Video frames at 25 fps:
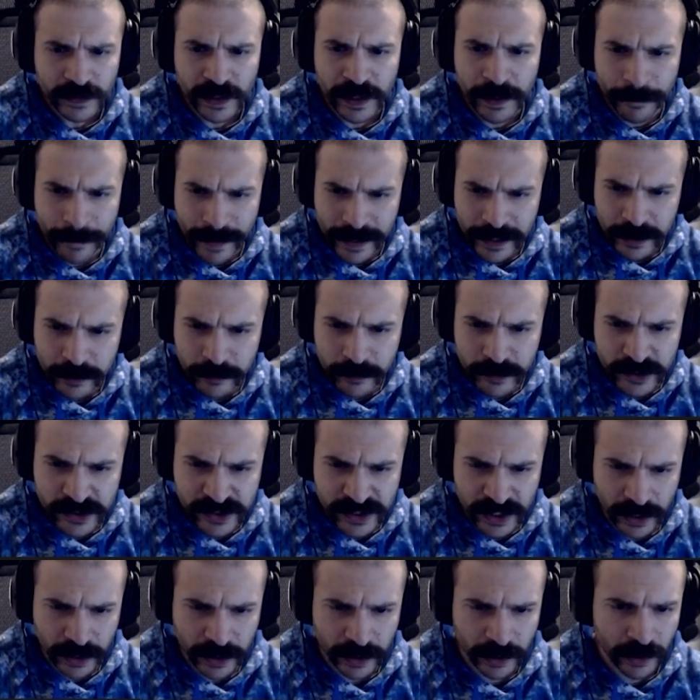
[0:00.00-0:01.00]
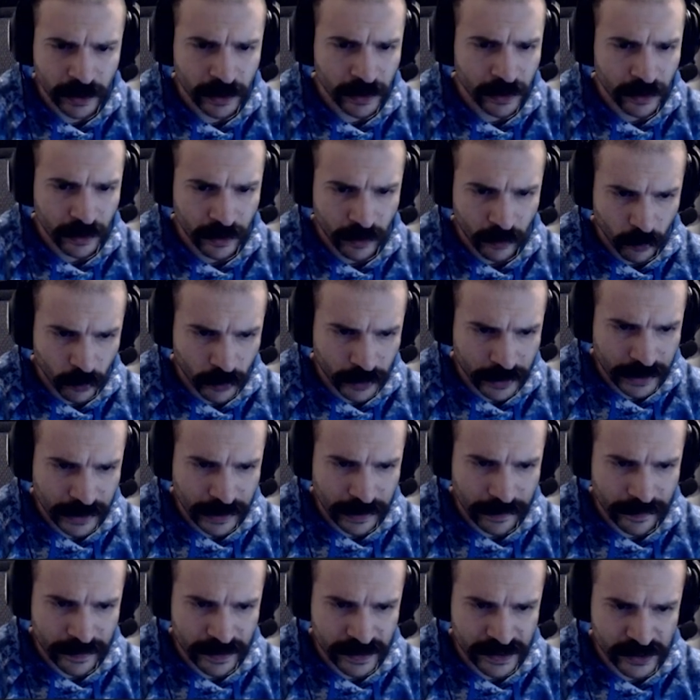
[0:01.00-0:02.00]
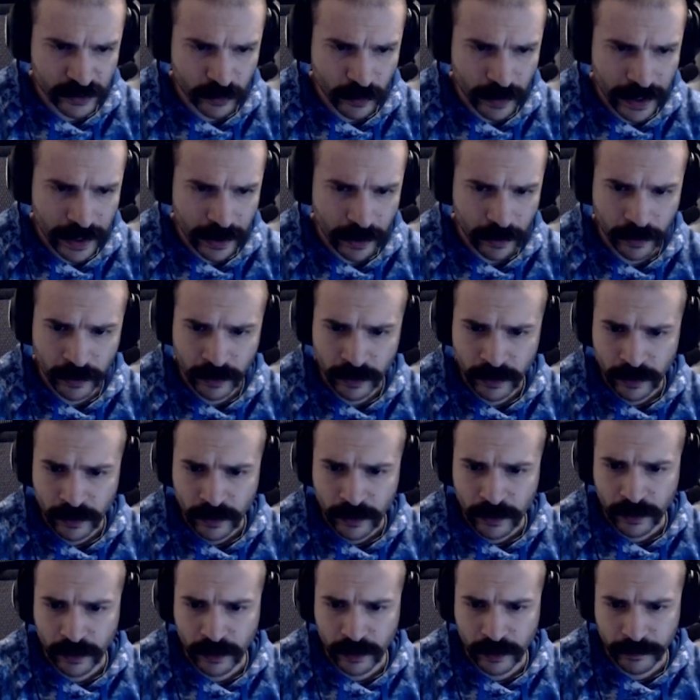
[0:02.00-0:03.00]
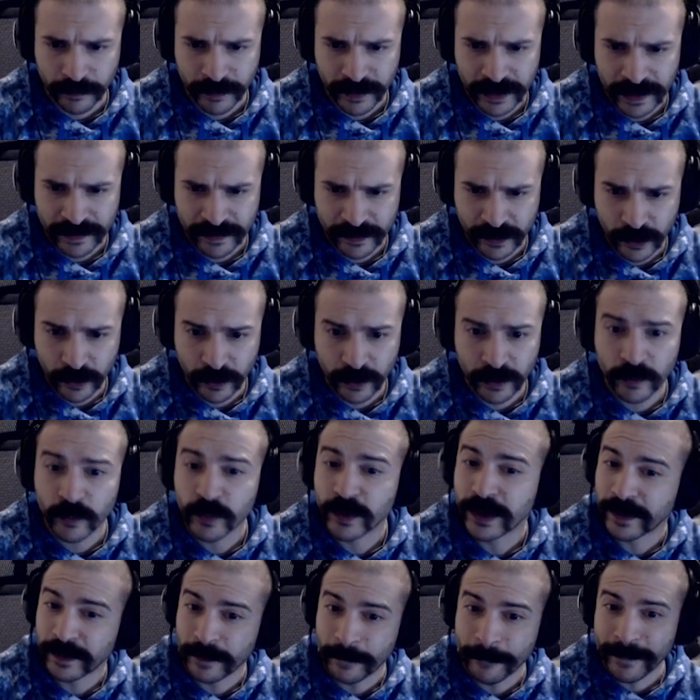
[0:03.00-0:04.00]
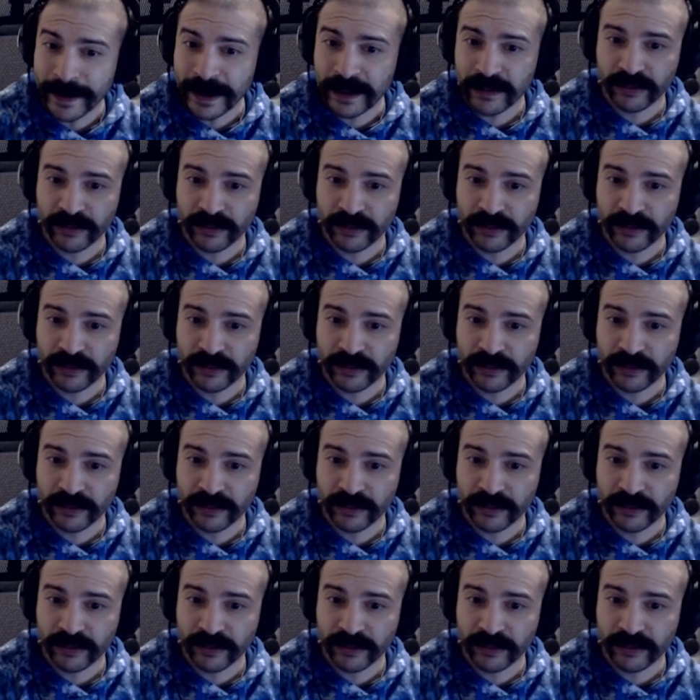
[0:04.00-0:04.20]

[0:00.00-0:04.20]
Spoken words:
Menu music, working on that as well. They got the gun. We got the main